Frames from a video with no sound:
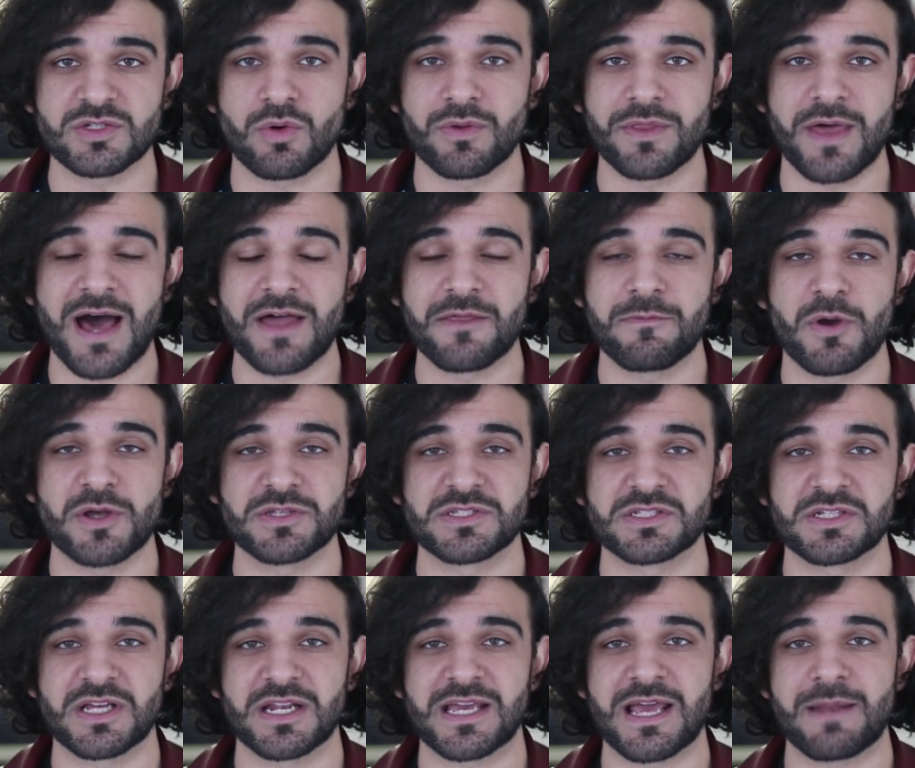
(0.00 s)
or the other
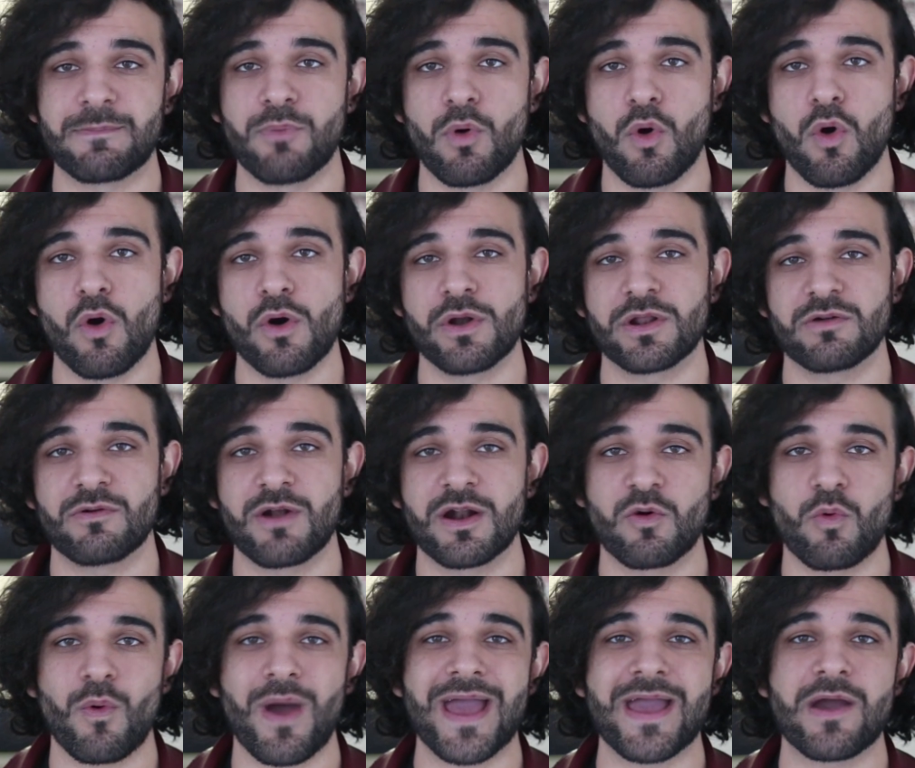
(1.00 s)
person's going to get bored and run
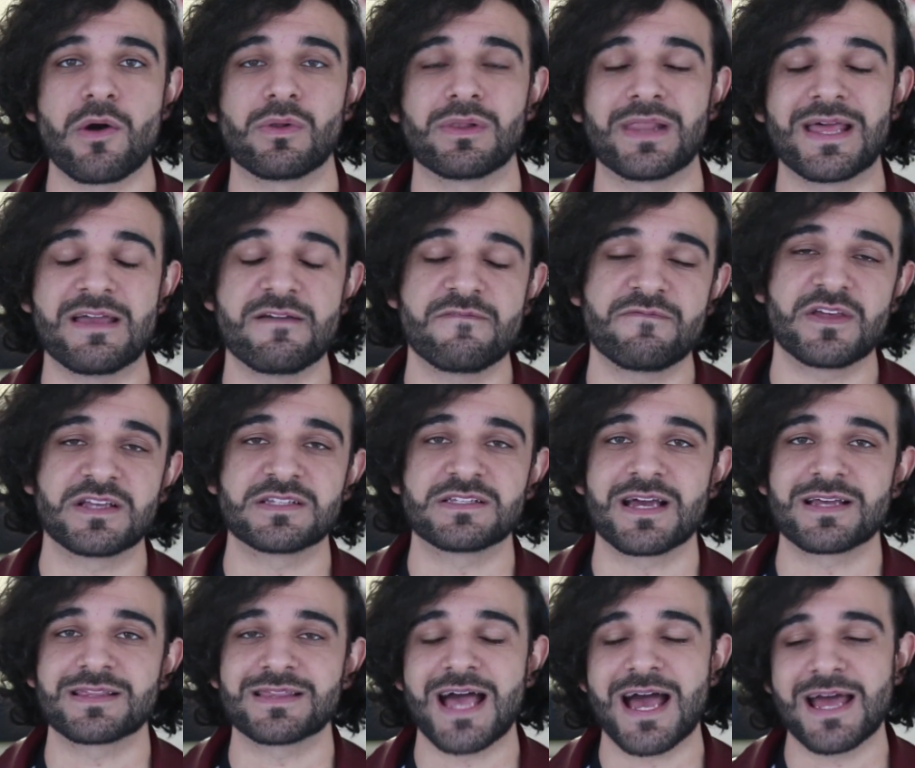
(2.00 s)
away or leave, things
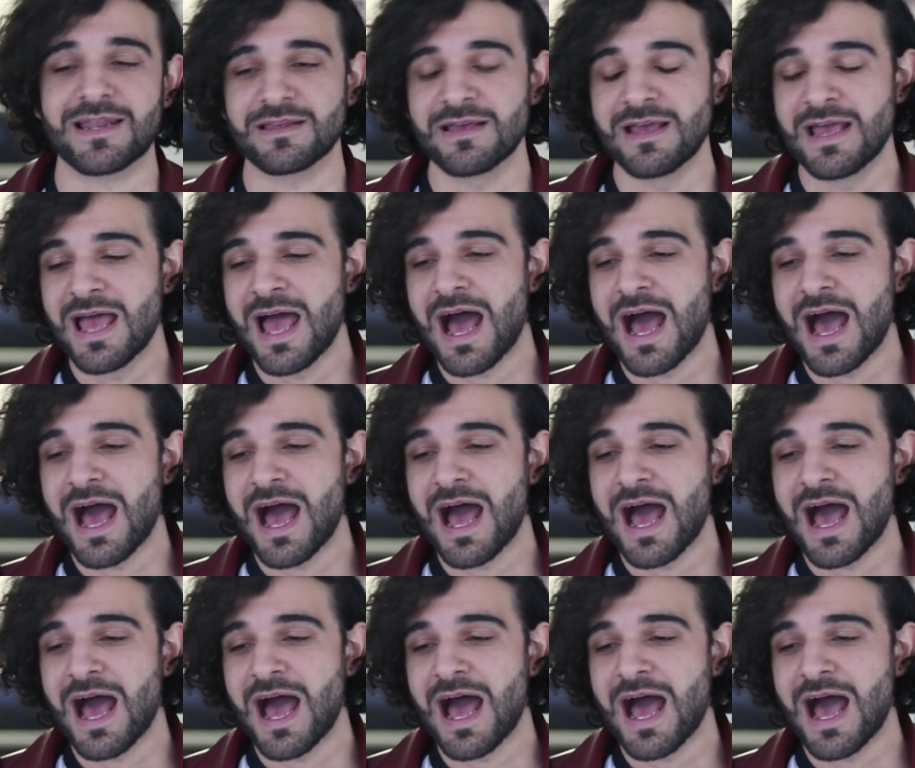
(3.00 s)
like that.